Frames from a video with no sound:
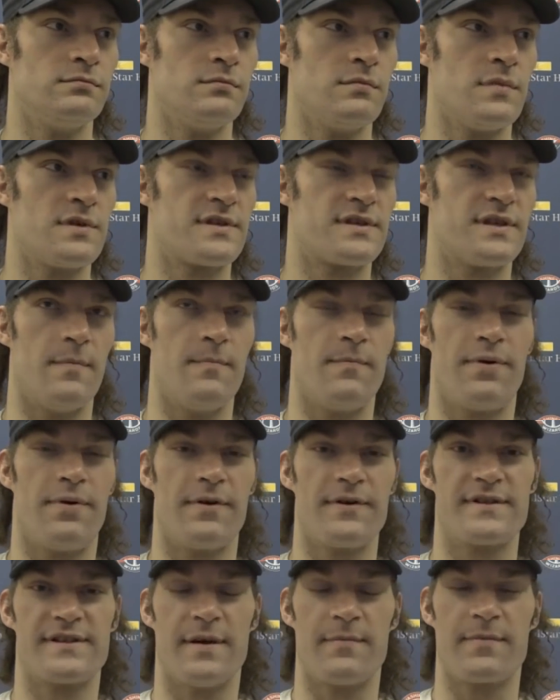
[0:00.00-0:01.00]
Some
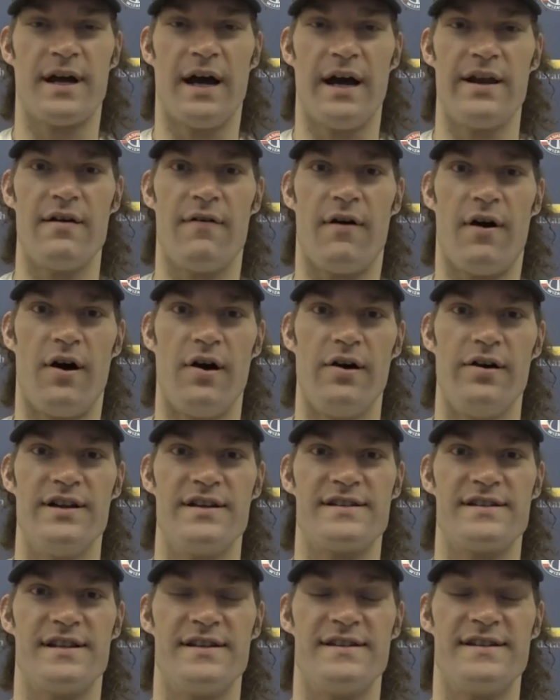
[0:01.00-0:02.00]
kind of
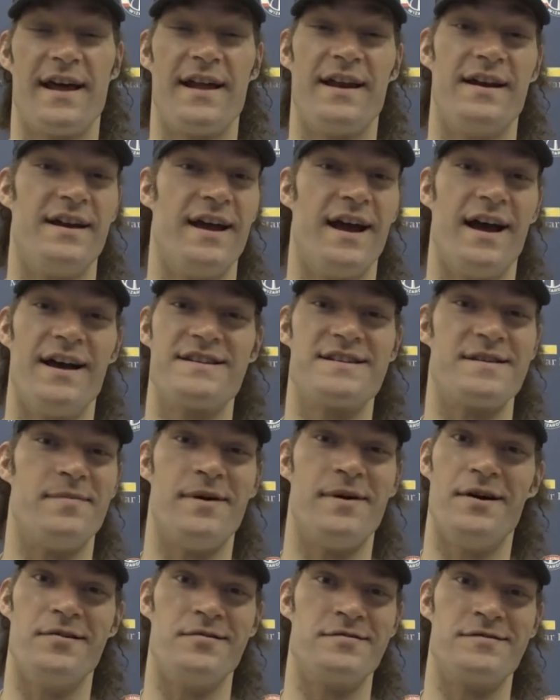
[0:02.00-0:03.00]
harnessed insanity, I
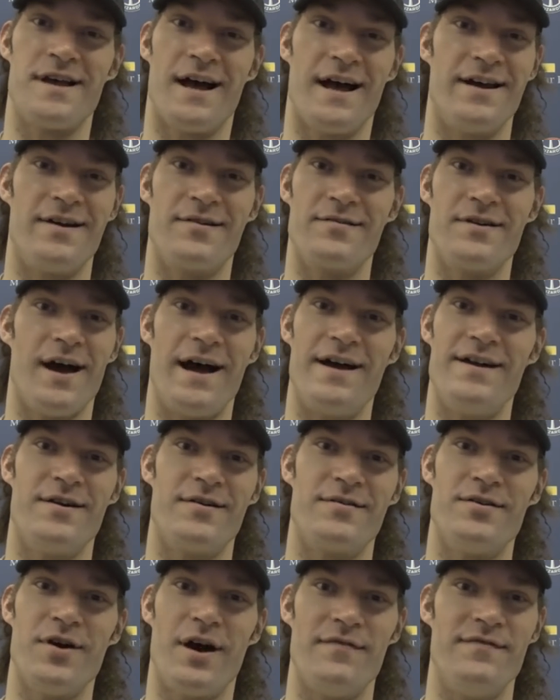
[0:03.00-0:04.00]
suppose. I don't know. I've
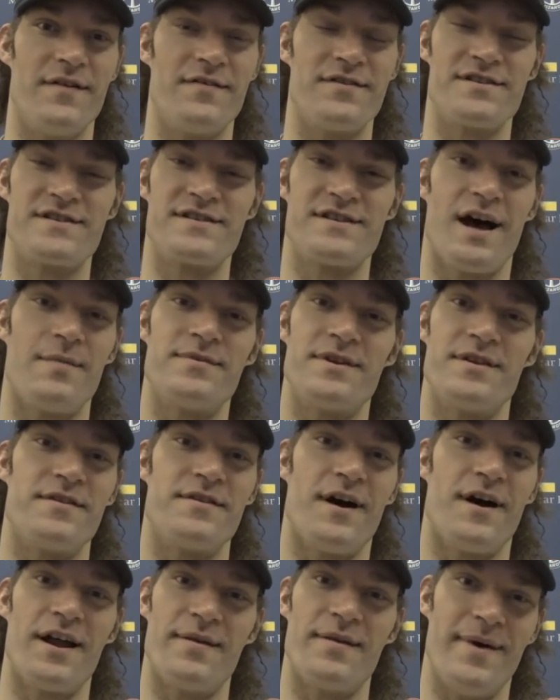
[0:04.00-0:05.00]
never stopped and
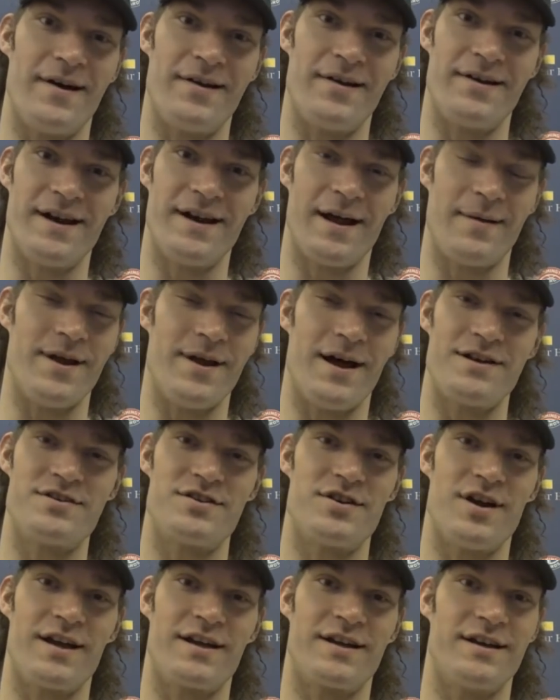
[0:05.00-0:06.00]
thought about it. I'm not
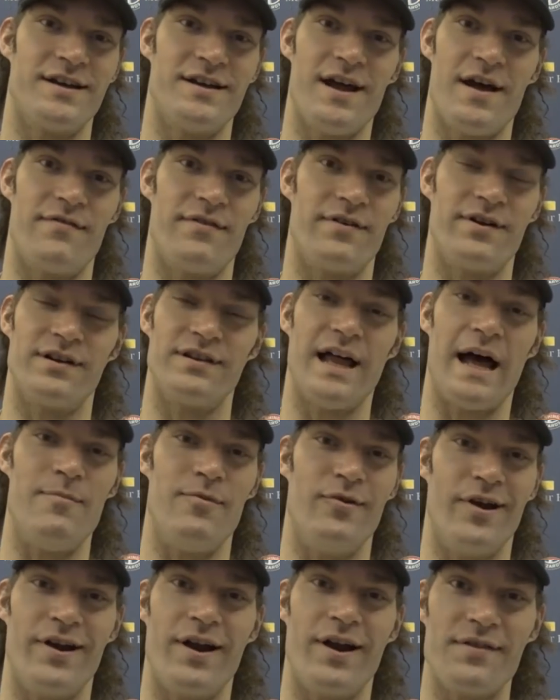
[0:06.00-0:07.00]
sure I could ever
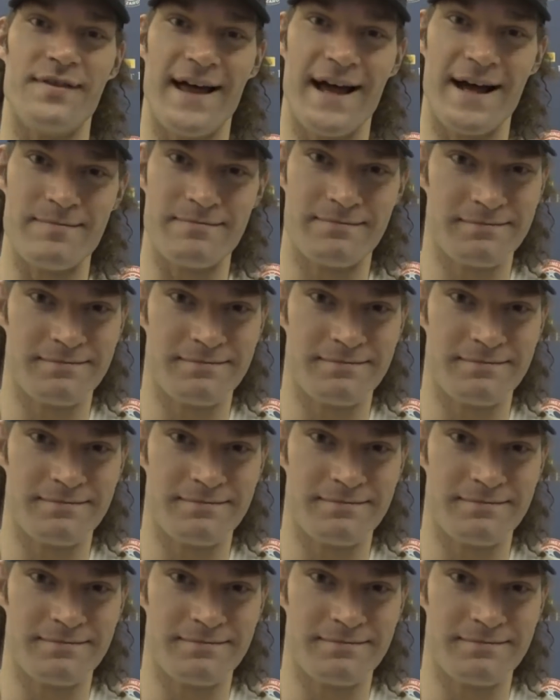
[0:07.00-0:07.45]
elaborate on that.